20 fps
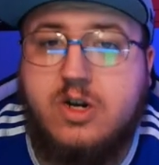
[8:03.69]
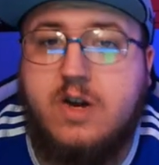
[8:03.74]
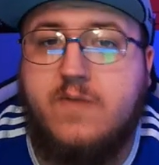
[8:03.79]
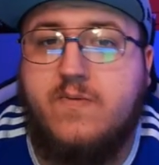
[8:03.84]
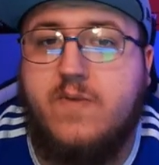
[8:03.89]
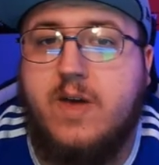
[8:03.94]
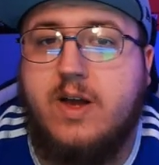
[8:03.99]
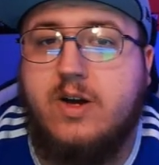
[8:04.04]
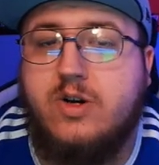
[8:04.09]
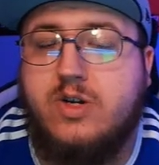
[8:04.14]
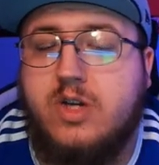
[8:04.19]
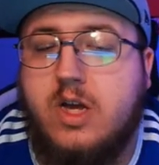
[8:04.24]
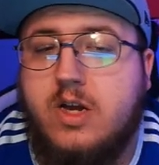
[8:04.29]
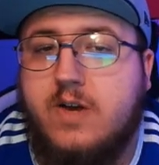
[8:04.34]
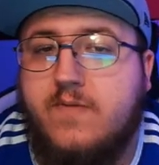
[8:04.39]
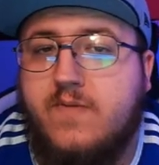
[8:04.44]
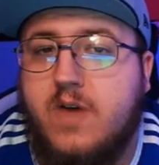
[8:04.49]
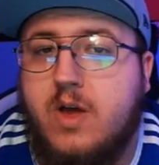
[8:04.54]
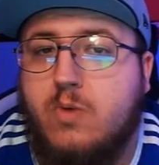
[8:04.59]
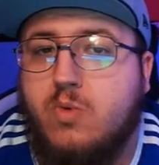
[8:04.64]
defenders on
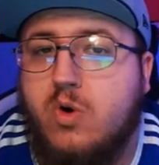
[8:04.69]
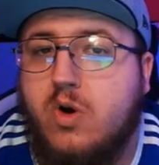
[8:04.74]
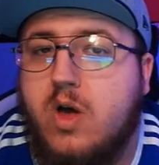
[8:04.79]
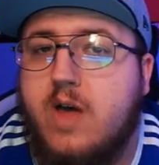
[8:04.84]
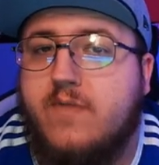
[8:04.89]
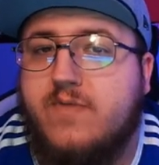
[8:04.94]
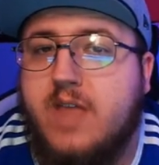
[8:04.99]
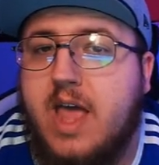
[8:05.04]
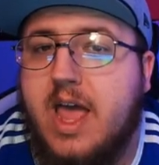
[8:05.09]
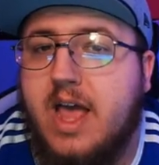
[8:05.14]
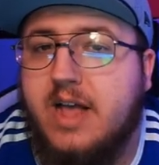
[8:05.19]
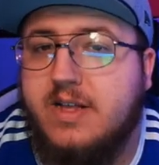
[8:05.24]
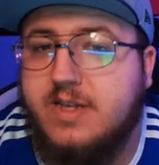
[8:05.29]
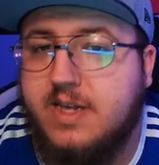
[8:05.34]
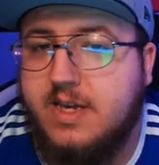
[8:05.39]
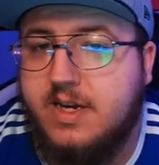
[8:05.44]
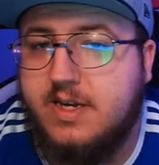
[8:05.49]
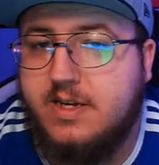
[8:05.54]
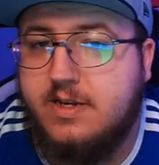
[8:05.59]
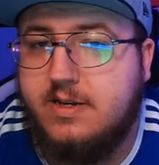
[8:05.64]
defend were left as
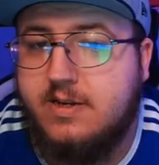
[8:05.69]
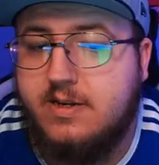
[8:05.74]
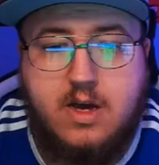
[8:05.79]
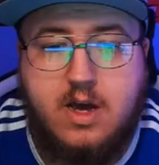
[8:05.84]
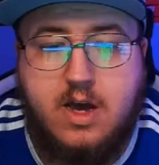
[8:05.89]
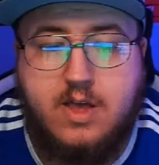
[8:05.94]
is,